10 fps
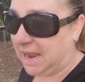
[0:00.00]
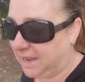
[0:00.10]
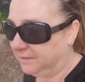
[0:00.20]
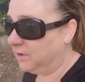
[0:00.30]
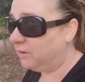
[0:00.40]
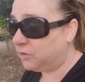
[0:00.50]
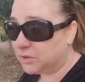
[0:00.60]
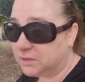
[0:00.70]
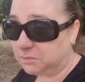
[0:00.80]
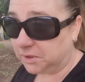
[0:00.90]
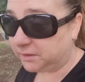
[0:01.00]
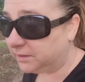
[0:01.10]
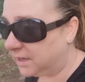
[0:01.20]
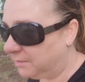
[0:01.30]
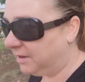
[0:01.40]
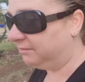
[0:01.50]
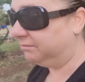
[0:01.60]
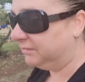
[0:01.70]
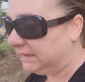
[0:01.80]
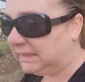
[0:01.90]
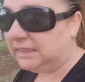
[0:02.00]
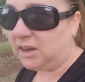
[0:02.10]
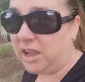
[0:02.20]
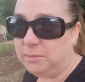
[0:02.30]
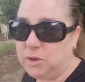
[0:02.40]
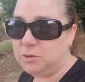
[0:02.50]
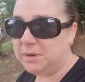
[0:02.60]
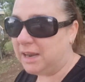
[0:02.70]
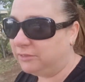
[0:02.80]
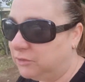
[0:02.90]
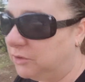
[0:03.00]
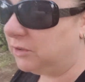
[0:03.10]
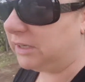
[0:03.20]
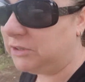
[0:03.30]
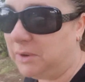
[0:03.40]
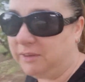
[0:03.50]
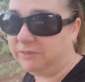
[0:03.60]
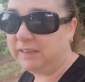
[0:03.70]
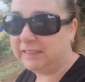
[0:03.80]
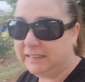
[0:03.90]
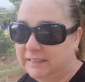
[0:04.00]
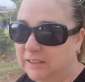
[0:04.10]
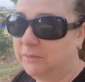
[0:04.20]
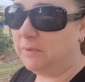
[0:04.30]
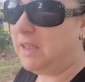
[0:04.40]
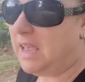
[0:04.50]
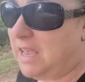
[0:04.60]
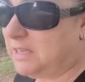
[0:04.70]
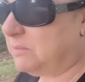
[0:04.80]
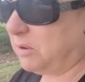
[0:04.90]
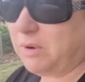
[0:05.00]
hard. Of course it would. I mean, I am human after all. I do have feelings. It's my